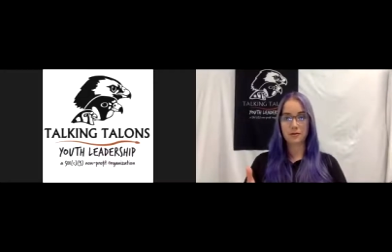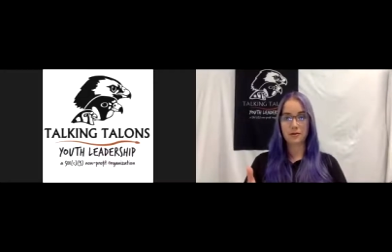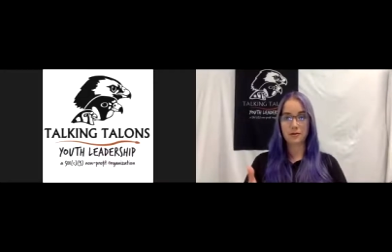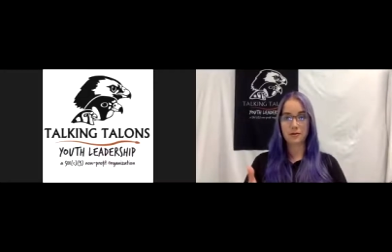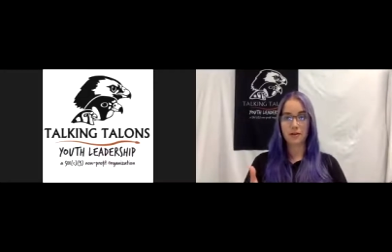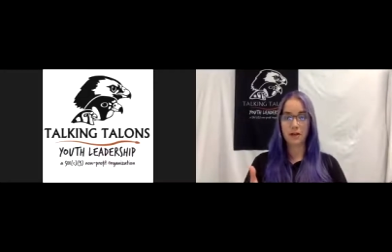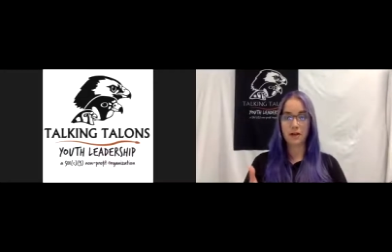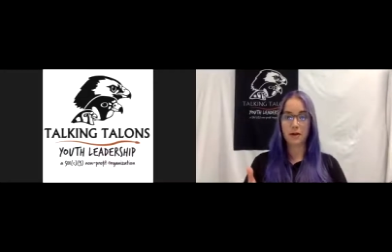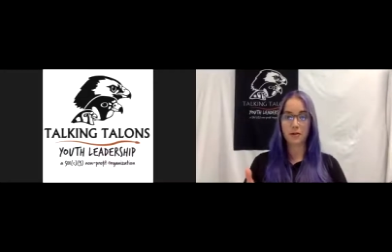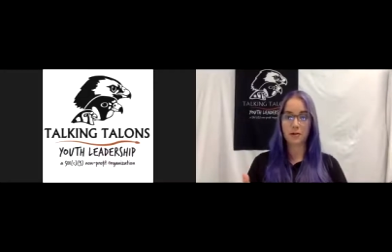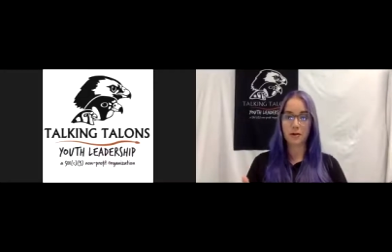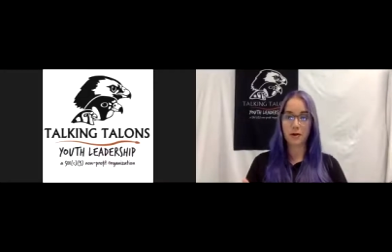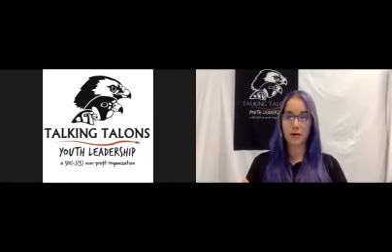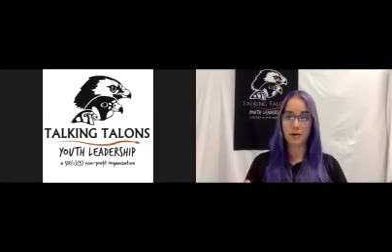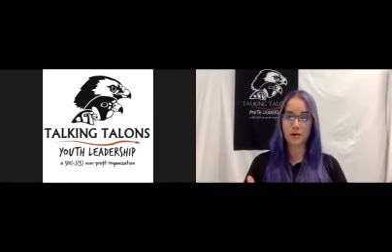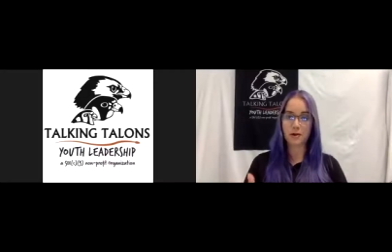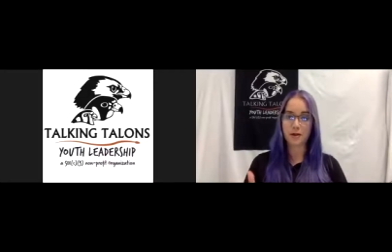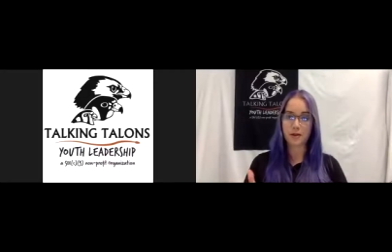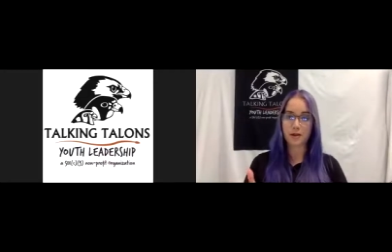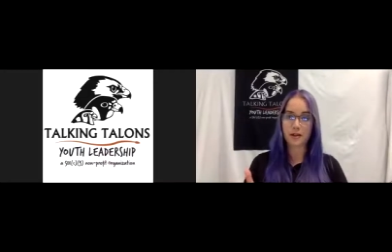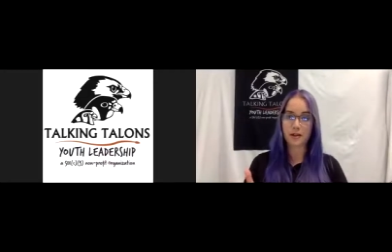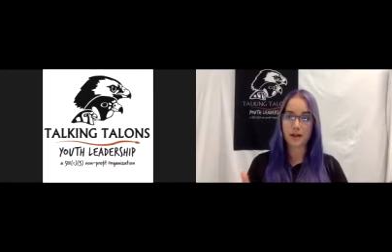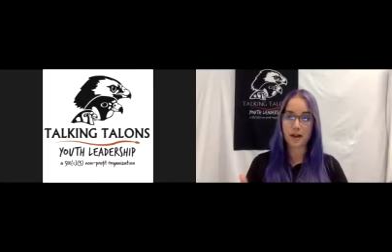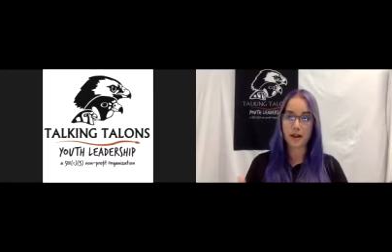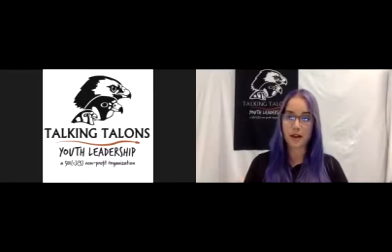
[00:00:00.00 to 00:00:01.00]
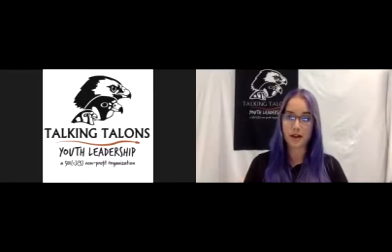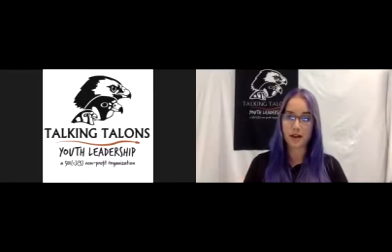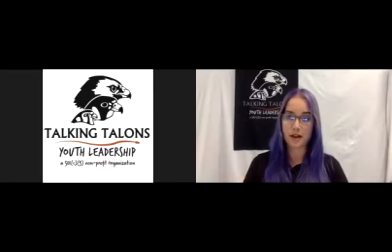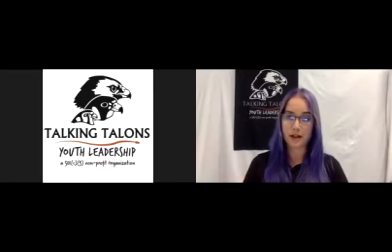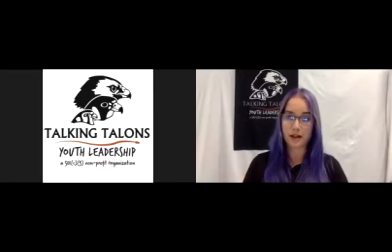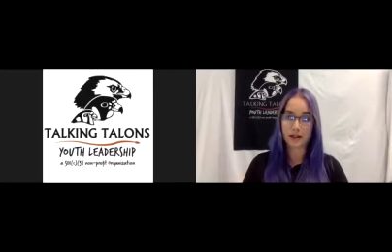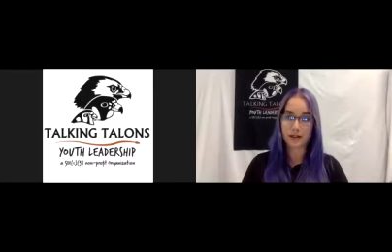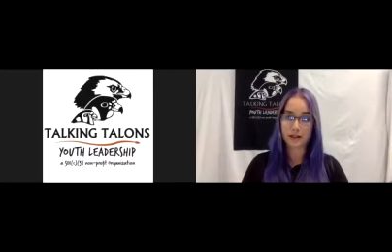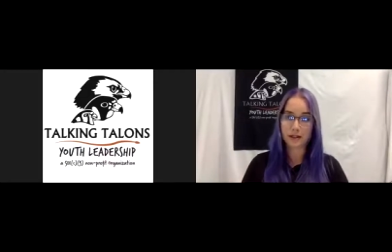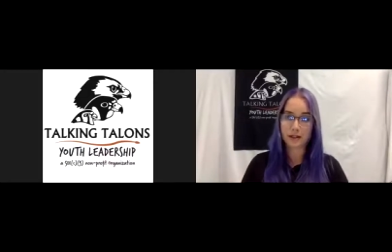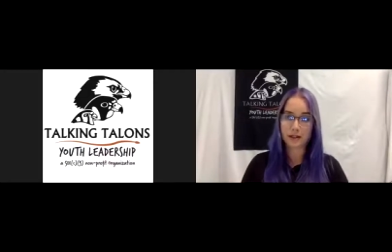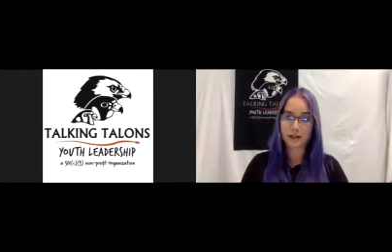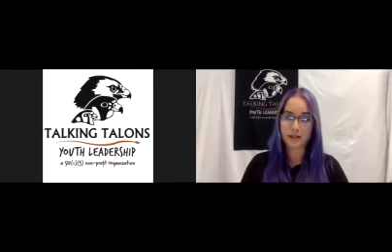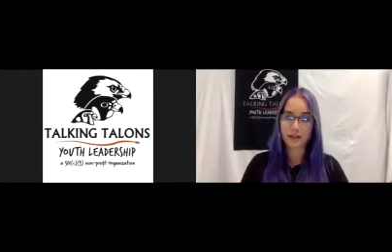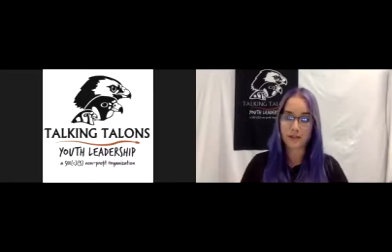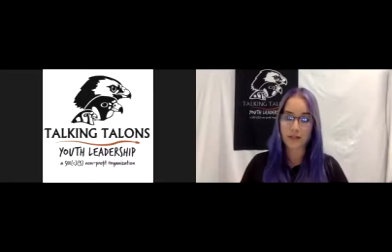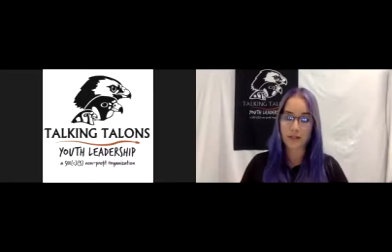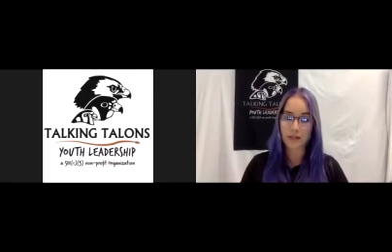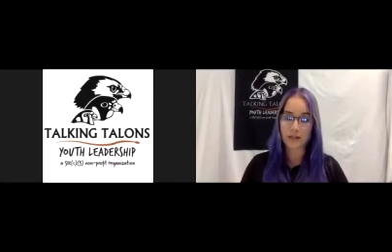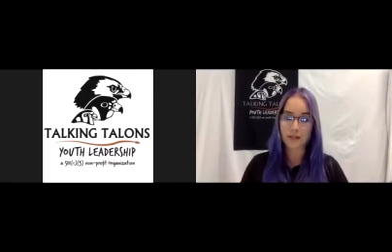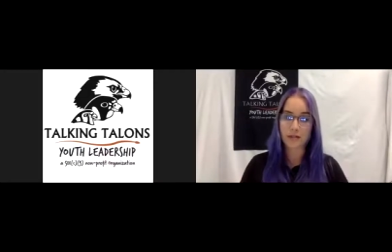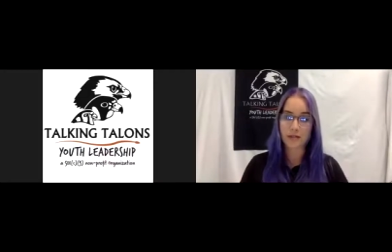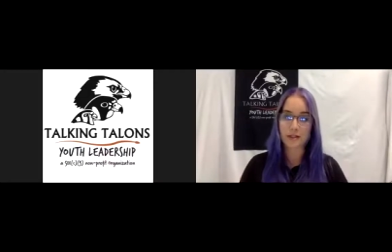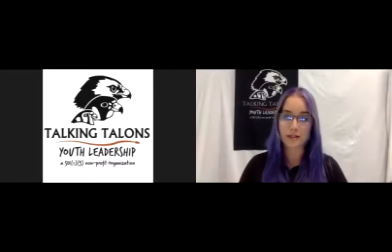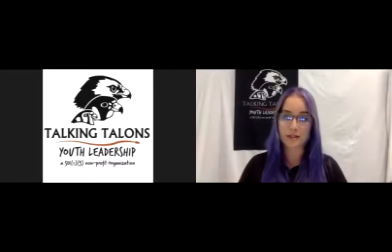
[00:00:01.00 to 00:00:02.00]
so they are both
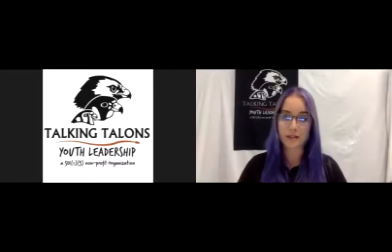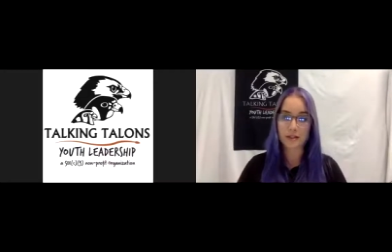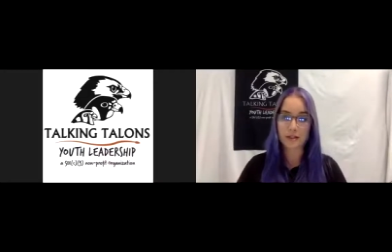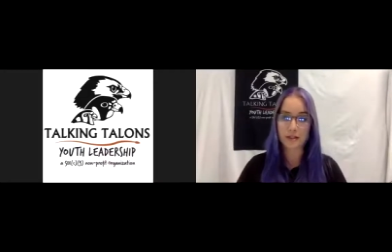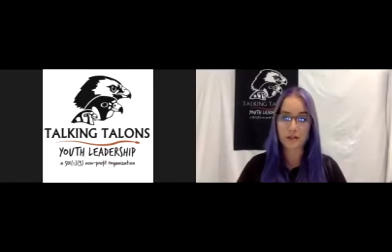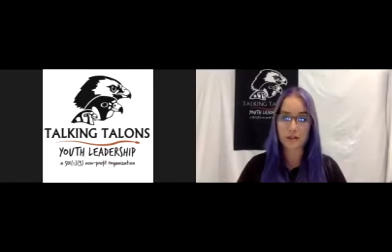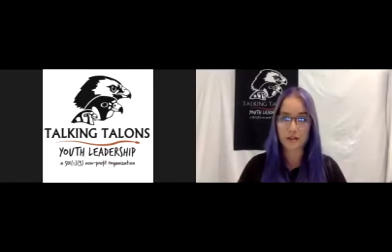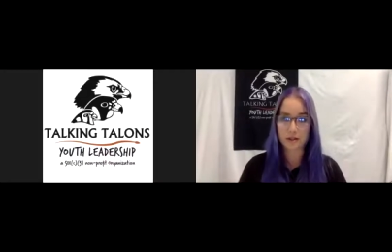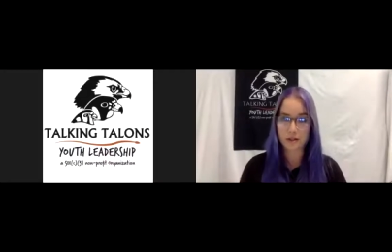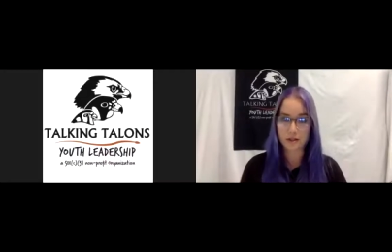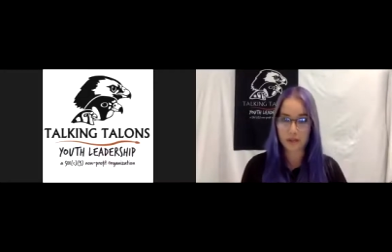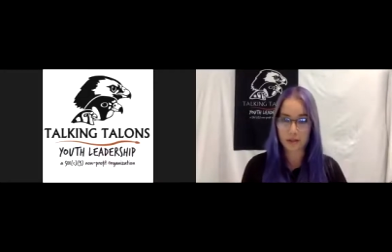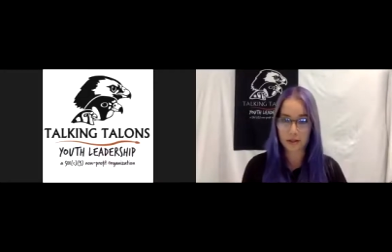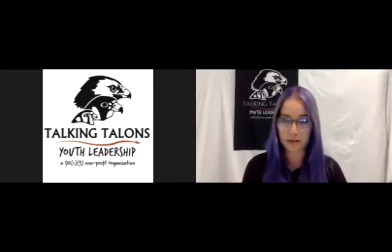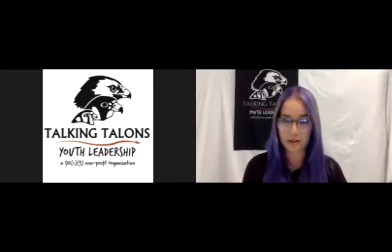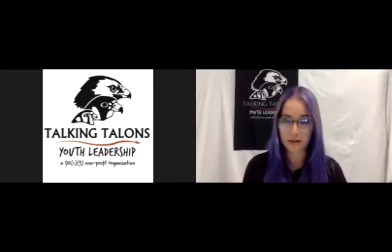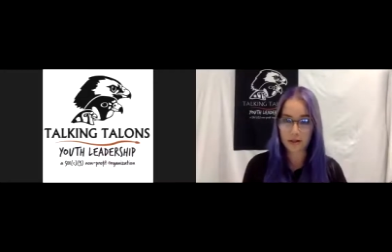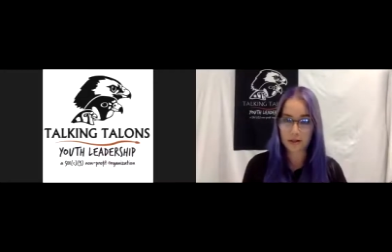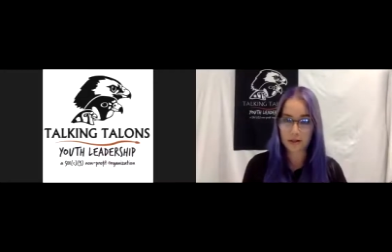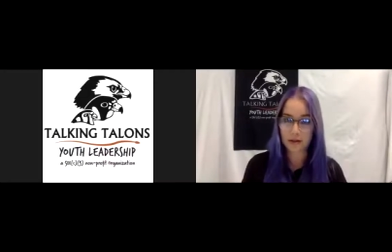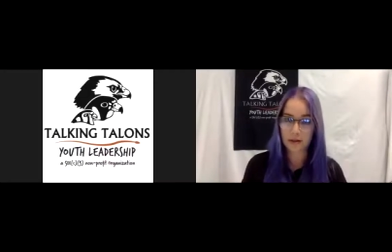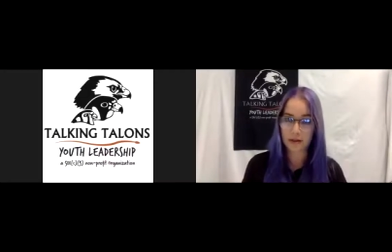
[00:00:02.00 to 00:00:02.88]
non-venomous constrictors.